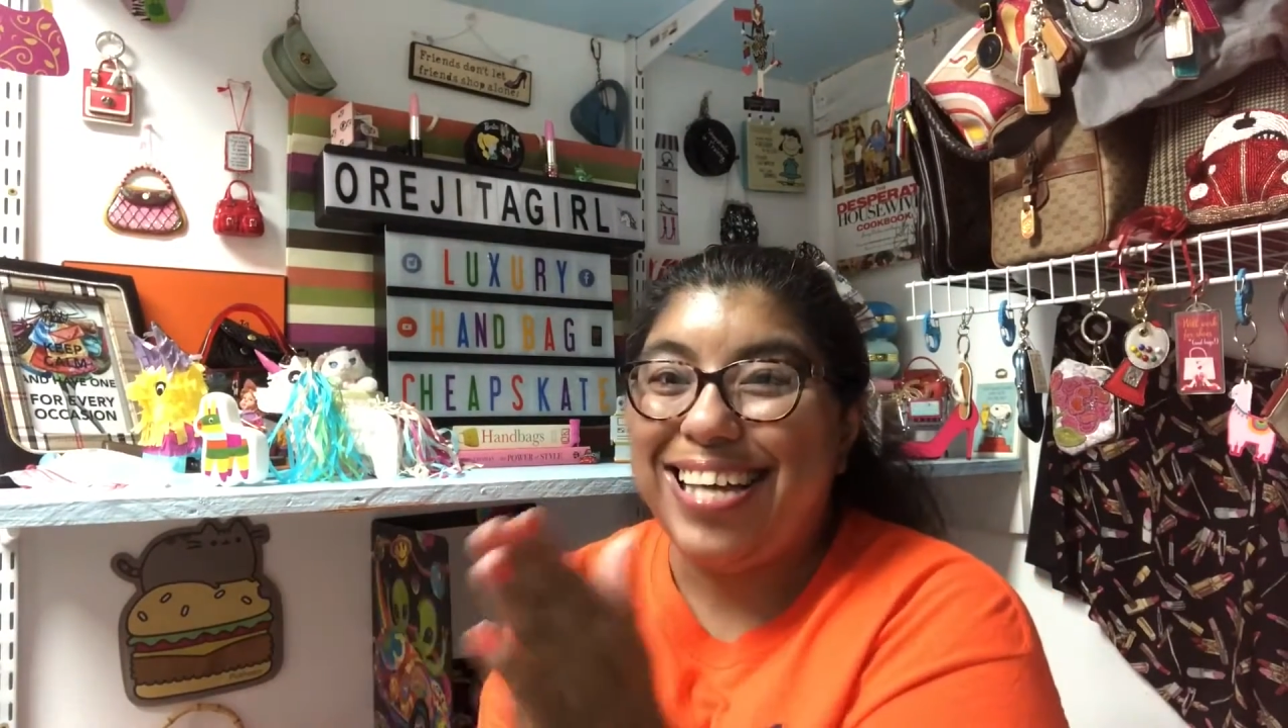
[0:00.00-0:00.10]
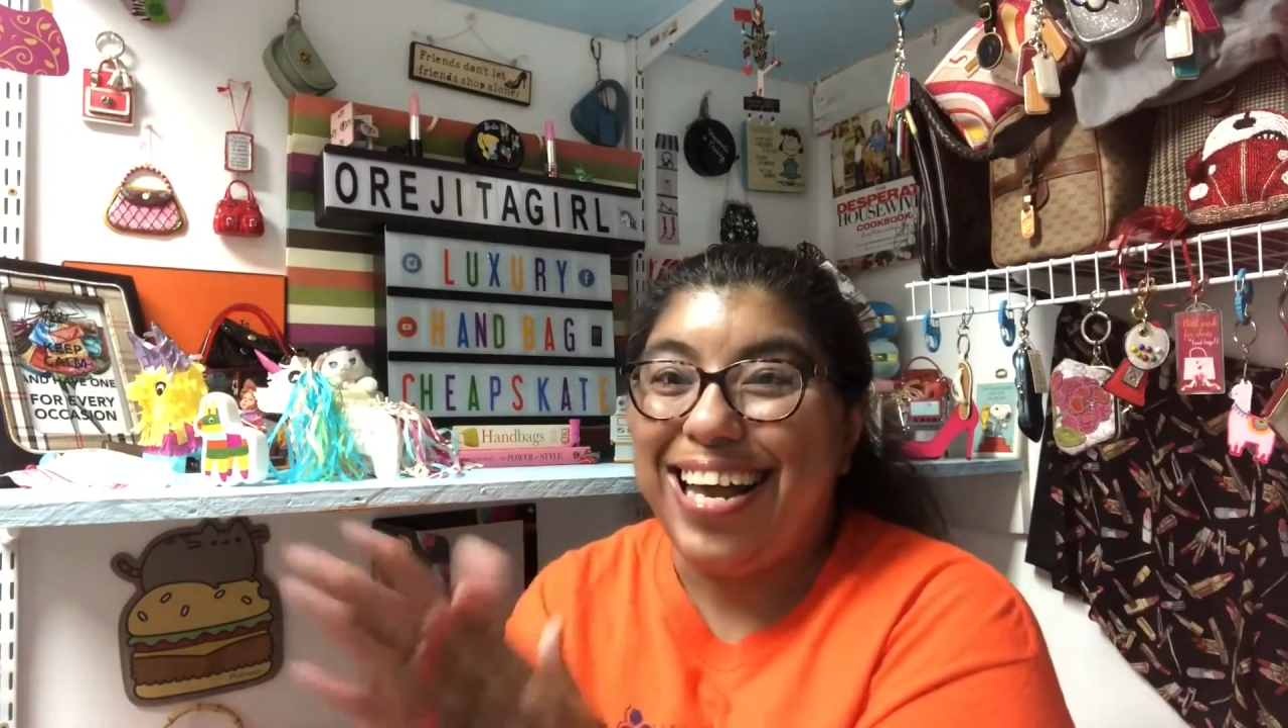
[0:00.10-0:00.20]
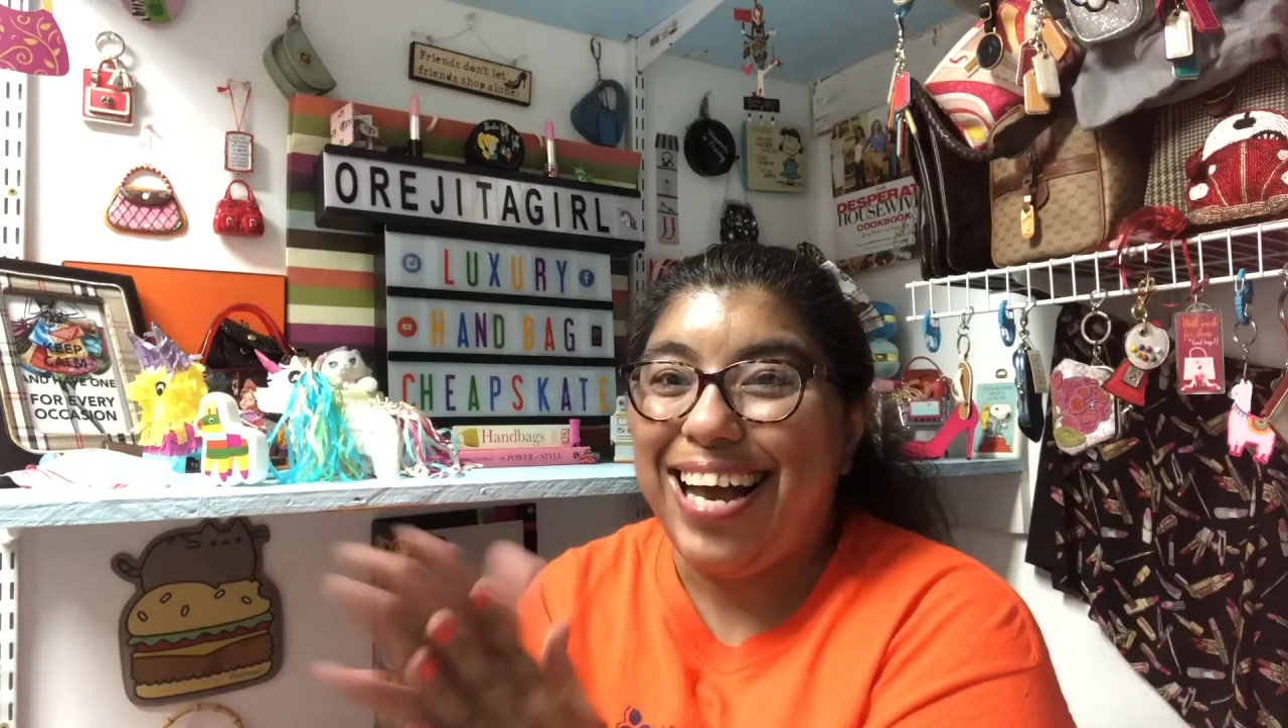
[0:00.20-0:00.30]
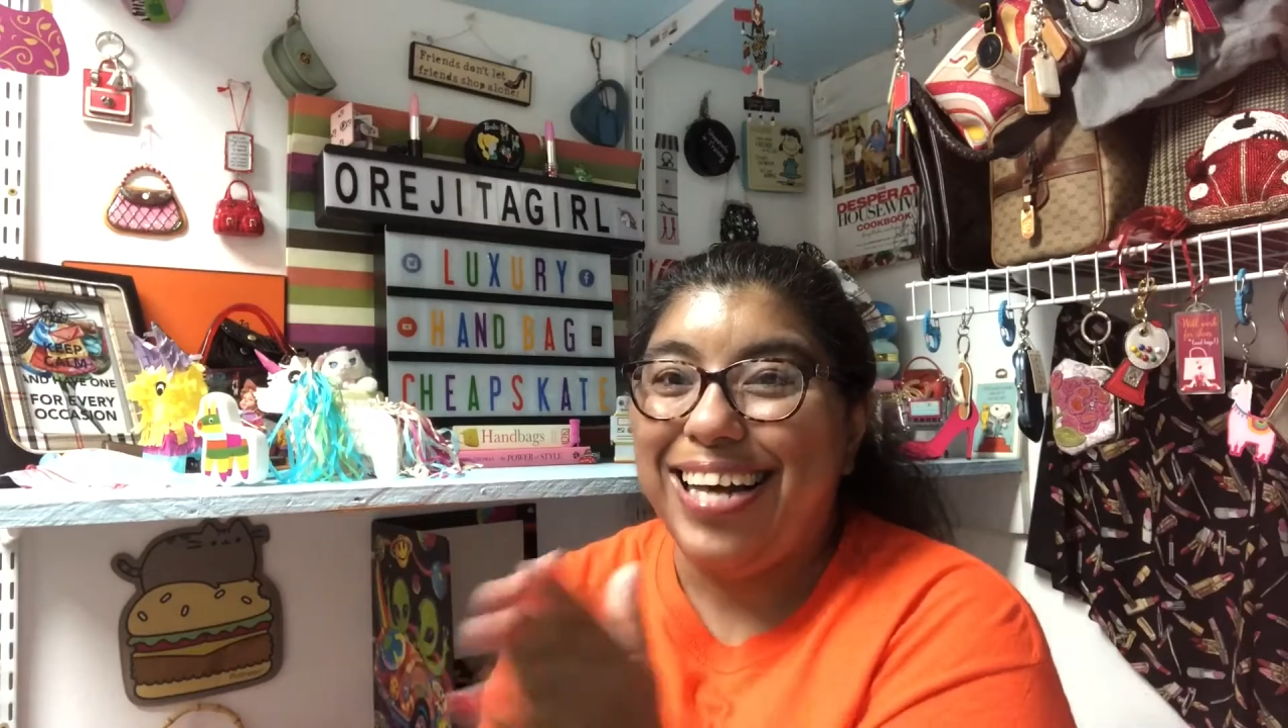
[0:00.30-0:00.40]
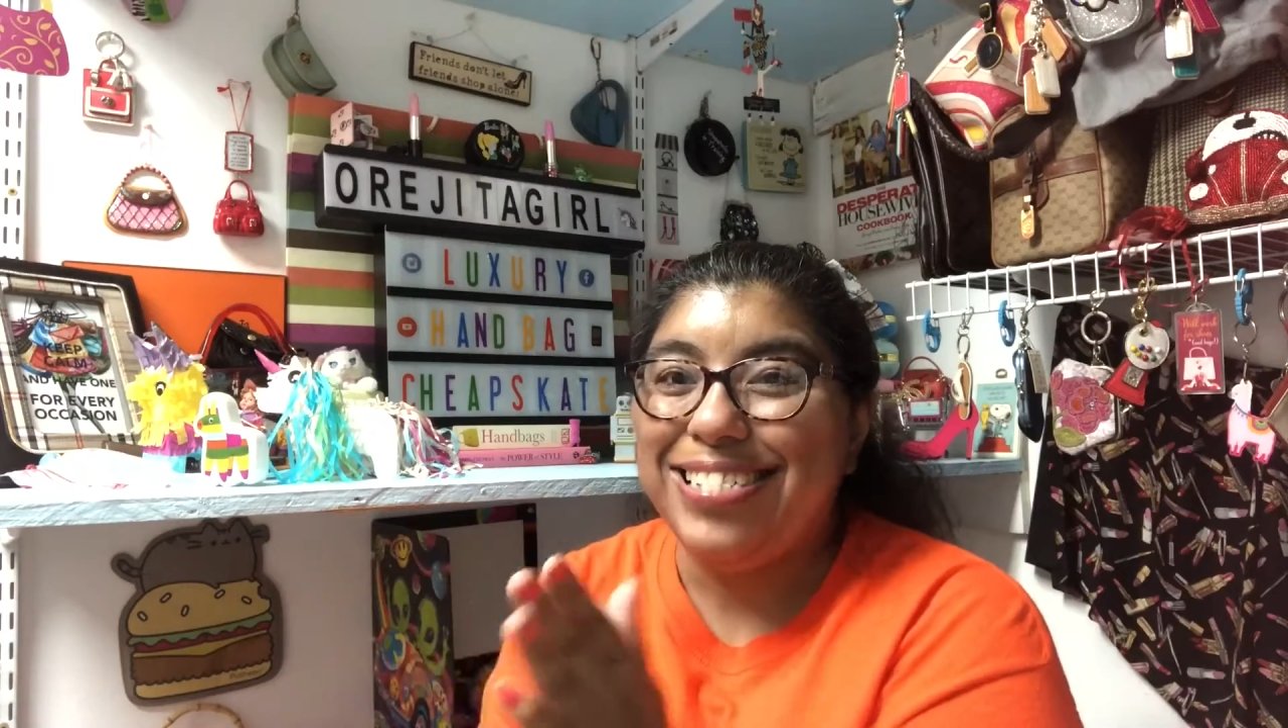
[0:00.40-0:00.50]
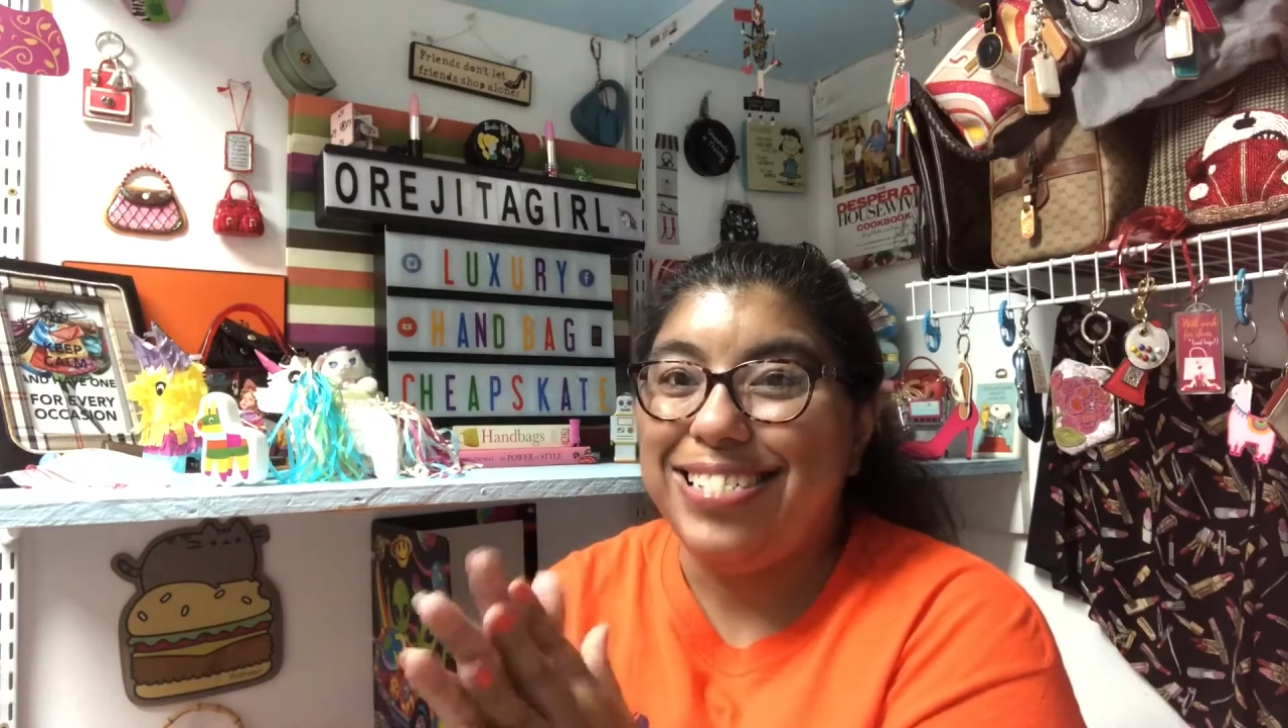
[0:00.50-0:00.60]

I got